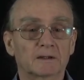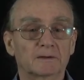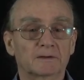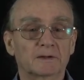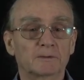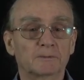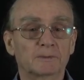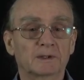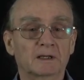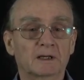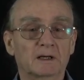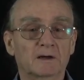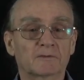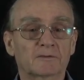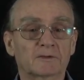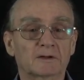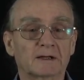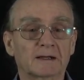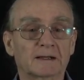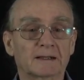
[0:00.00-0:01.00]
Then we
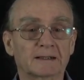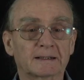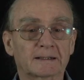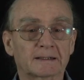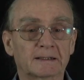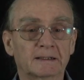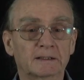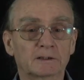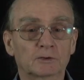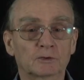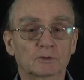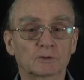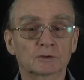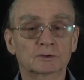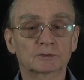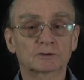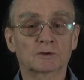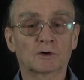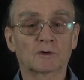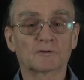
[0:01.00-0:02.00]
have the
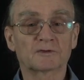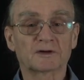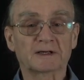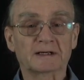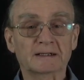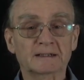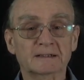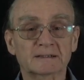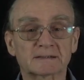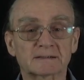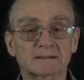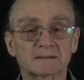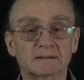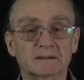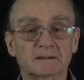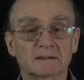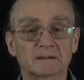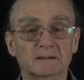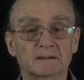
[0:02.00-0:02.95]
likelihood of X,